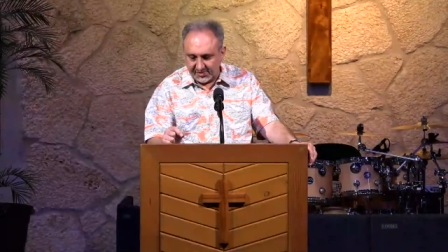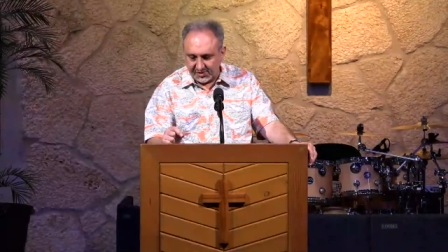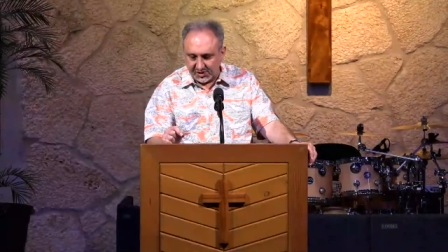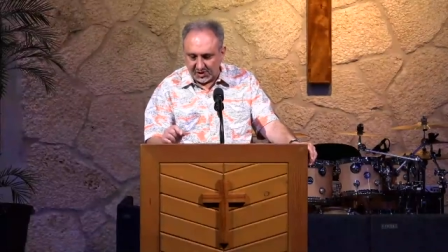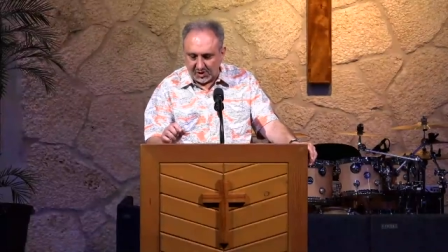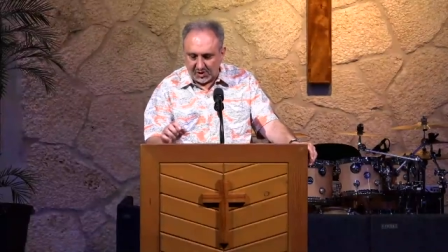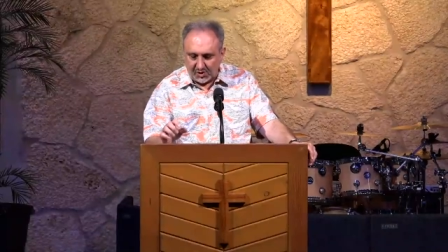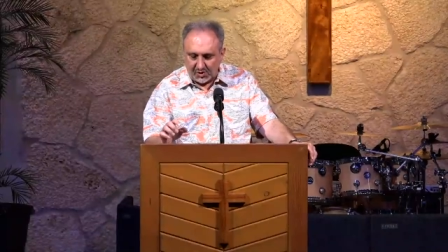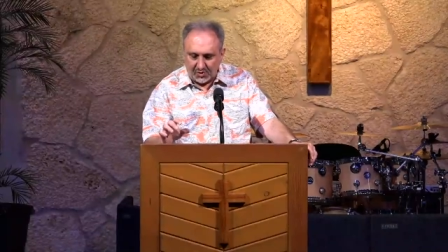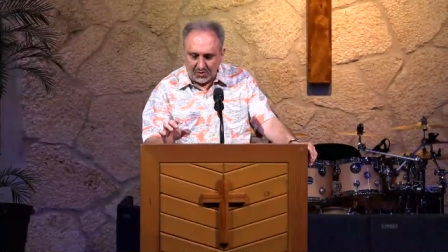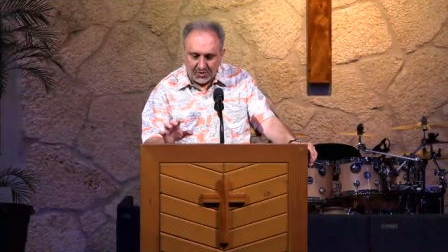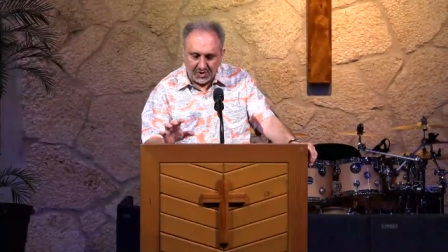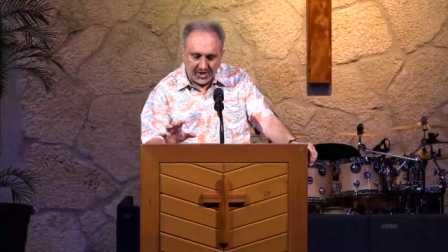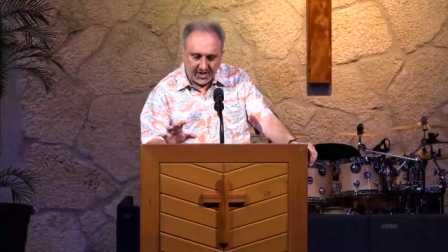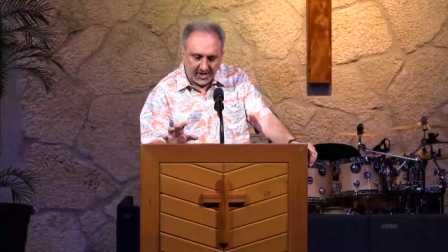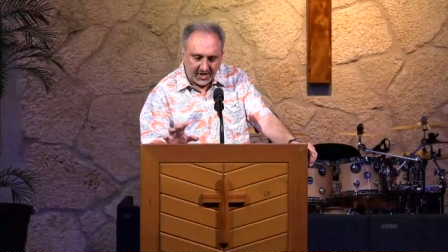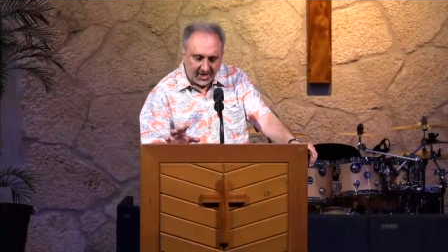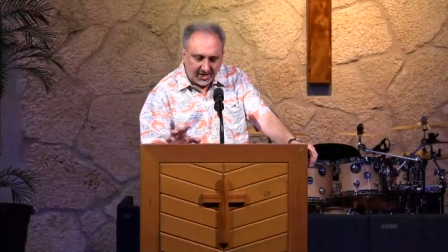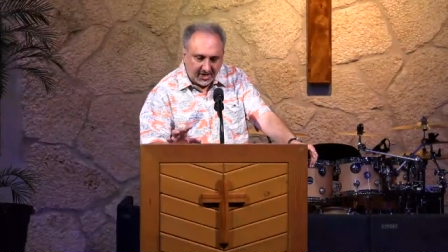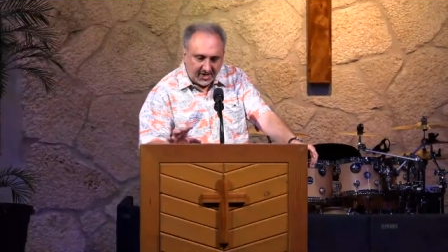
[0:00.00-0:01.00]
So,
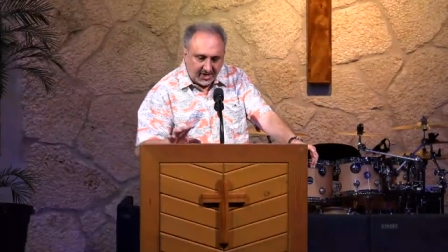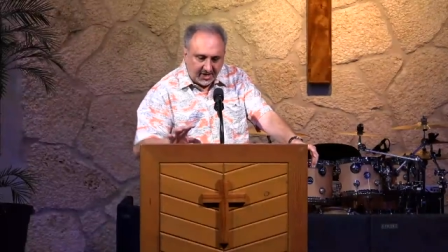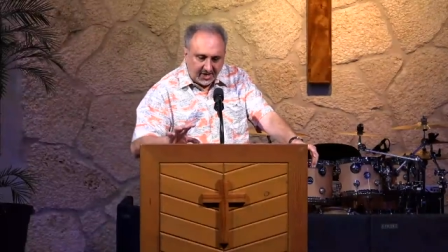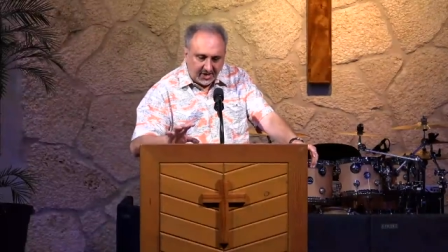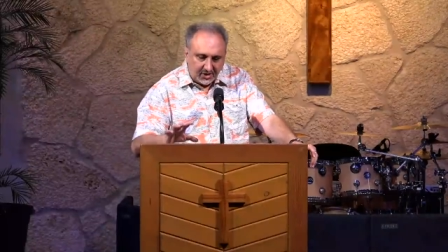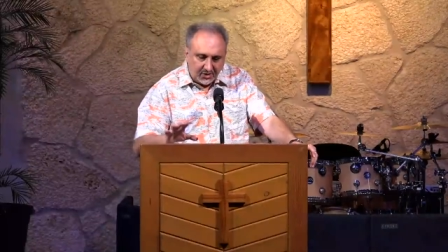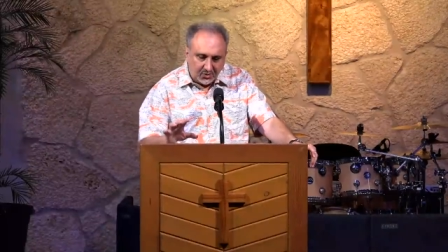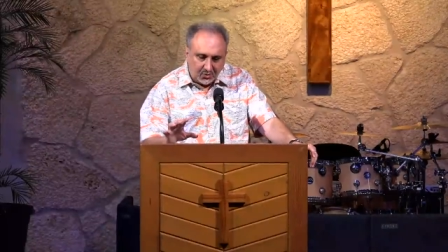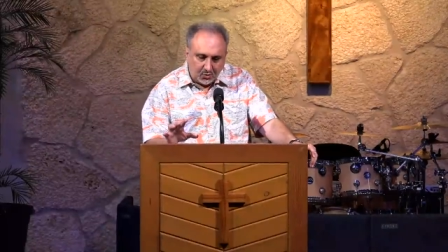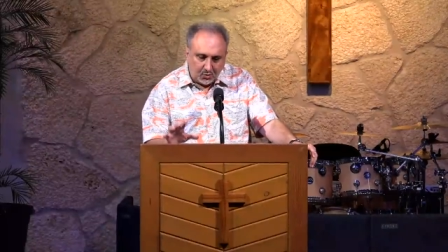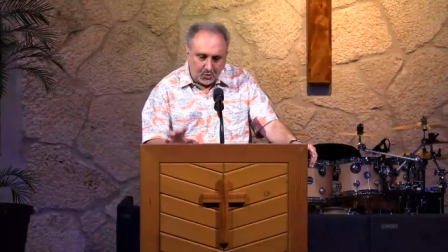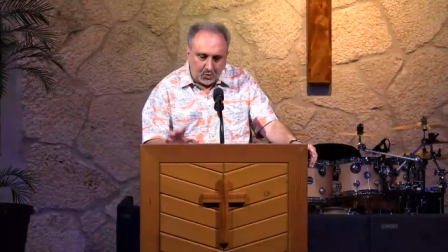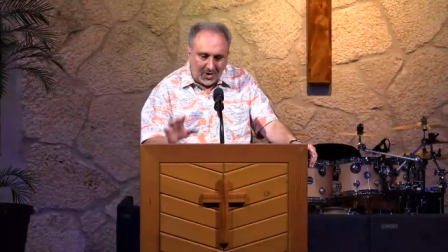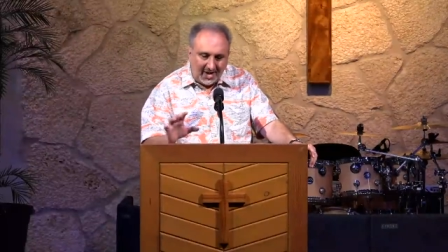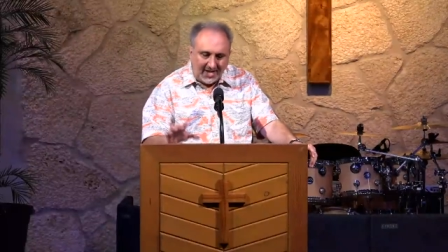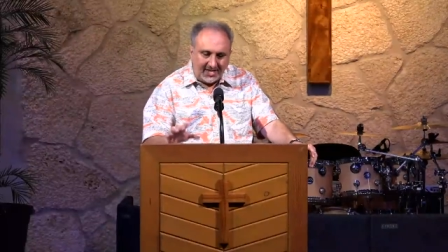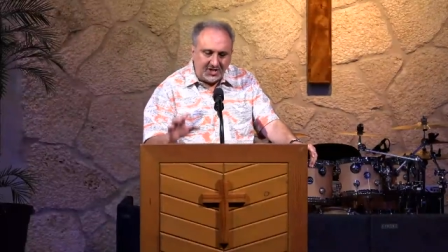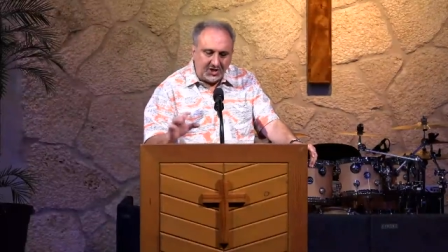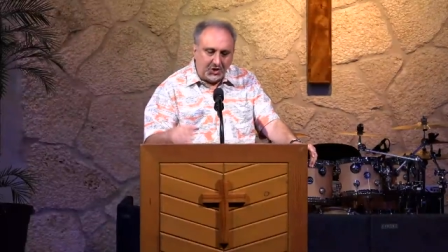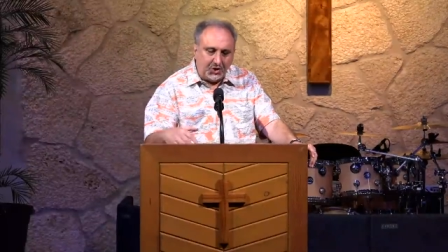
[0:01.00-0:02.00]

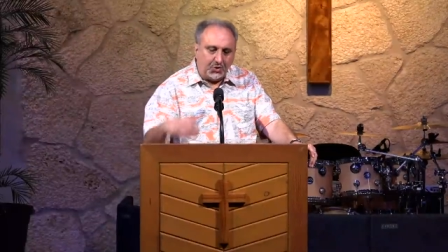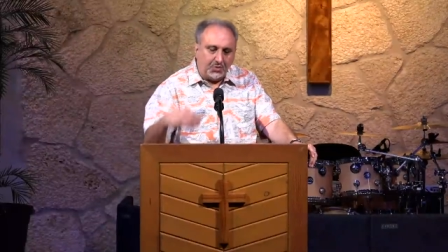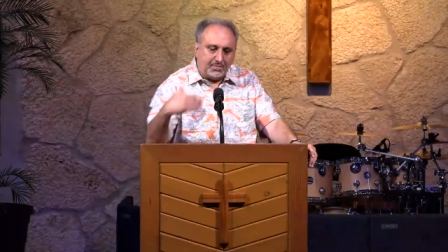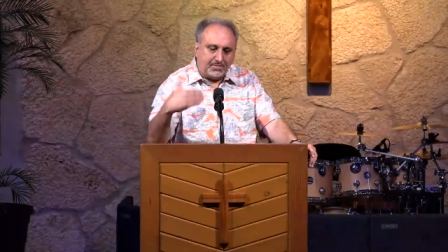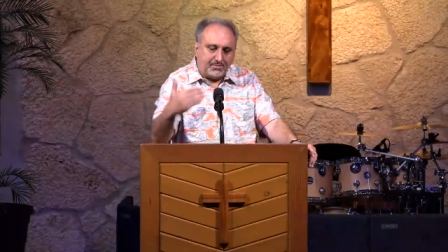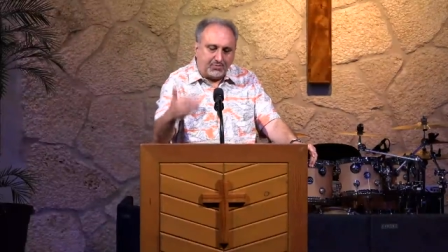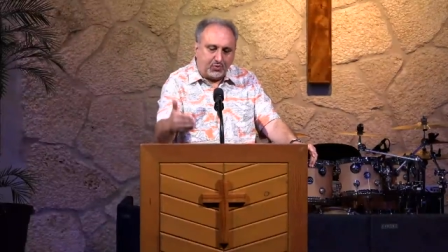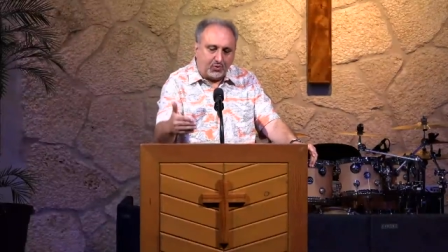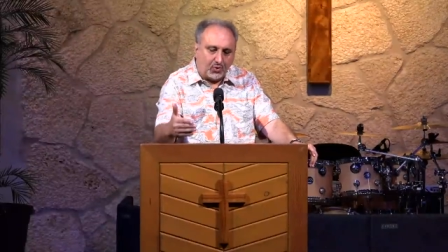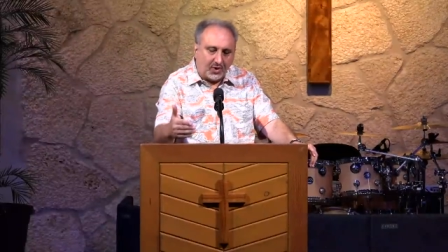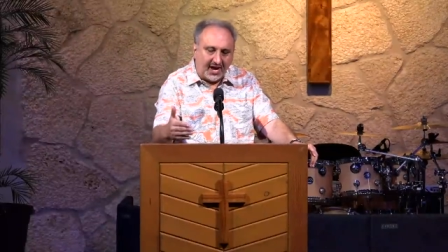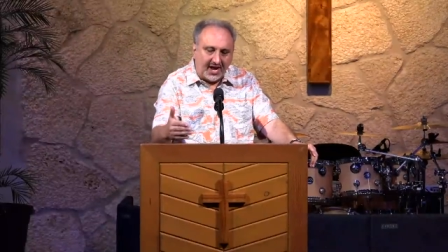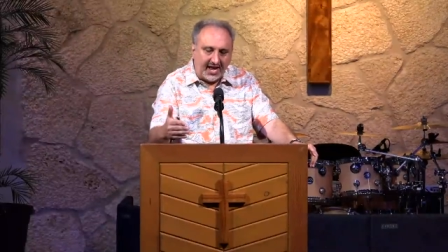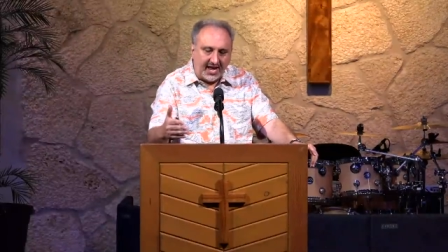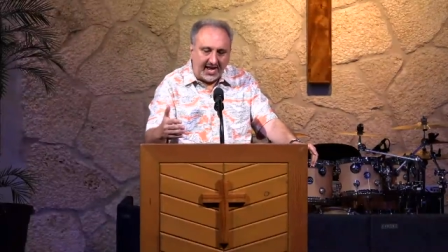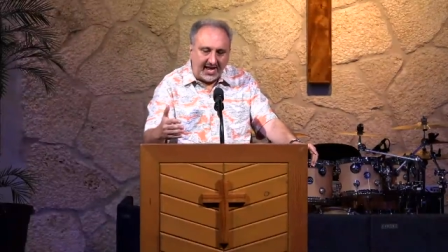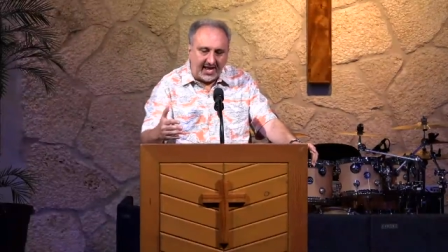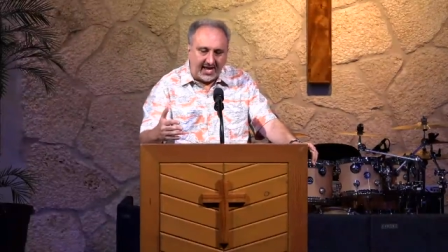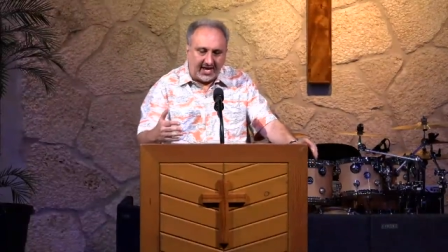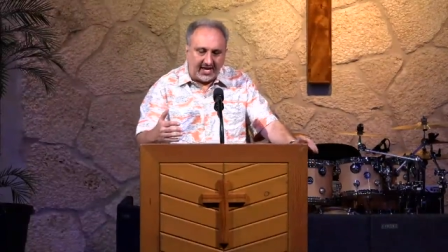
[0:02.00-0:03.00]
when you
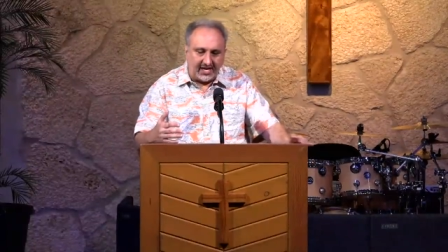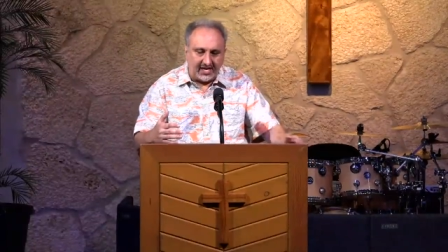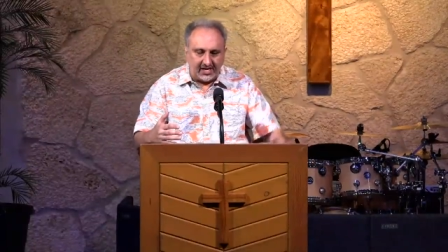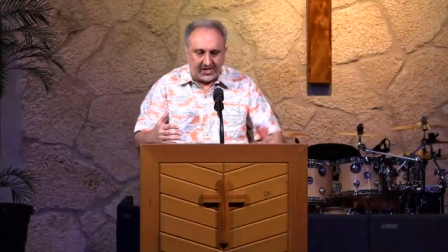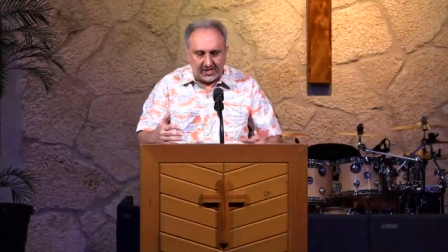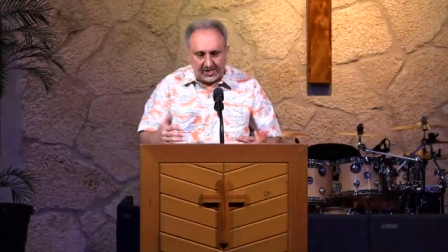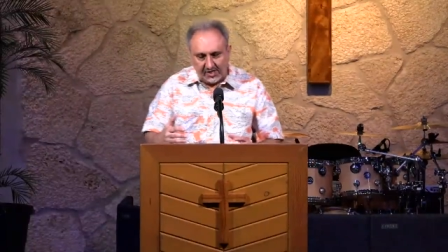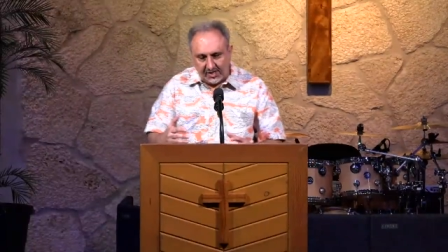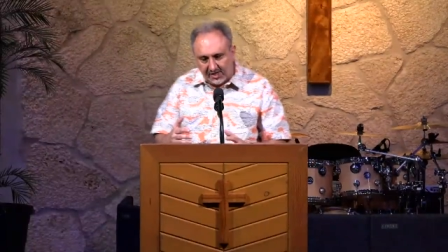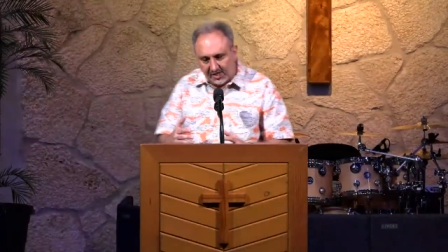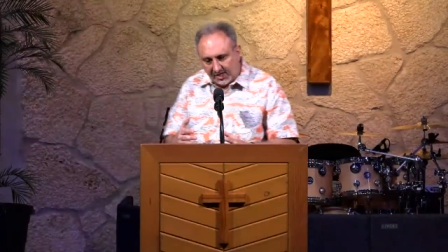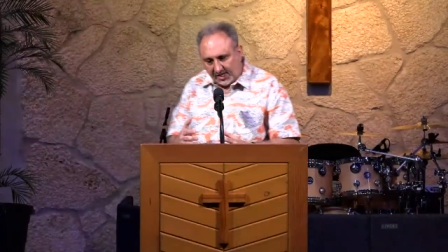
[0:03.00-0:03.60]
pray